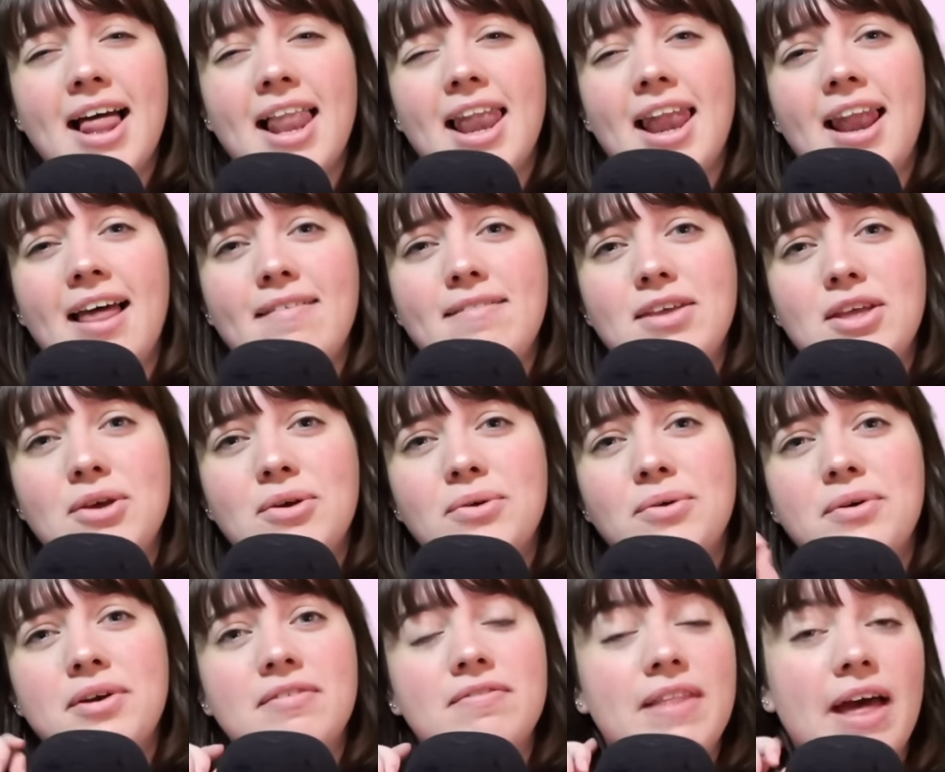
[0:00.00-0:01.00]
Love
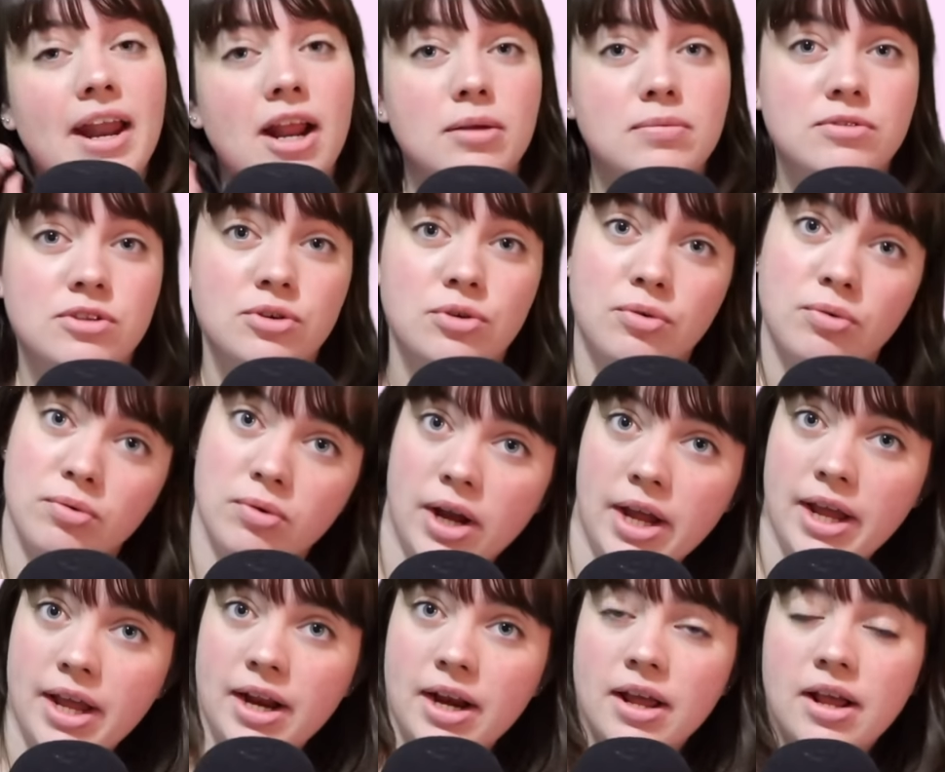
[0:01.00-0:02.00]
you. If that helps you,
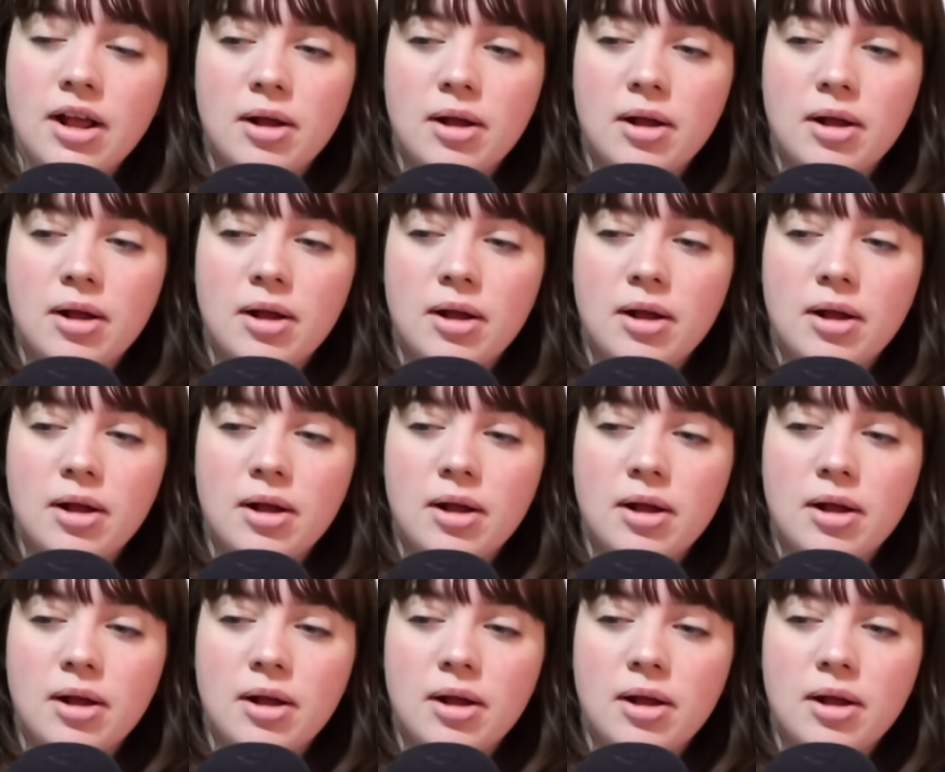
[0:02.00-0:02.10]
great.